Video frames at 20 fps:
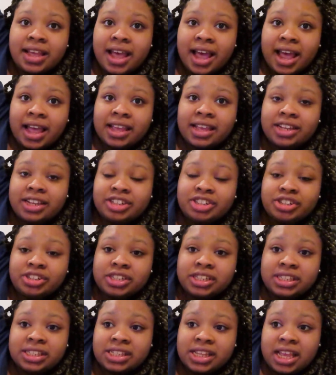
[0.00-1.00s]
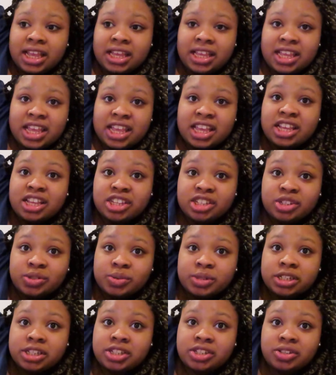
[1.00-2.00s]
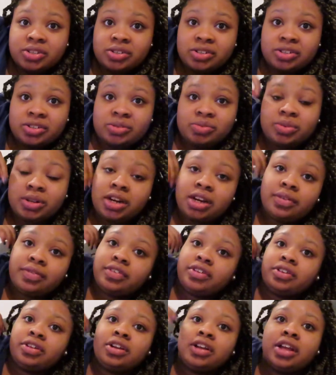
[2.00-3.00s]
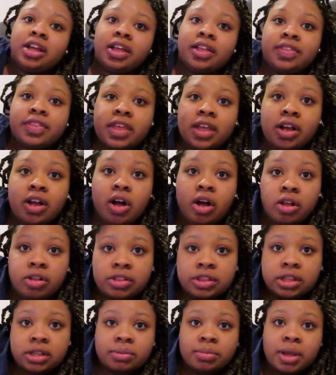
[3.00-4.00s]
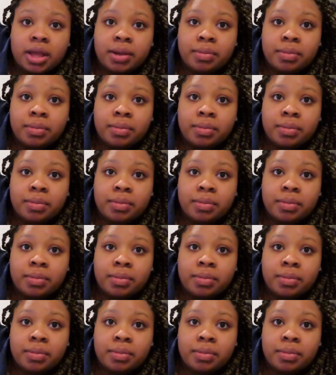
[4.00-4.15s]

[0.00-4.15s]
I guess you can say kinky twist or whatever they call them.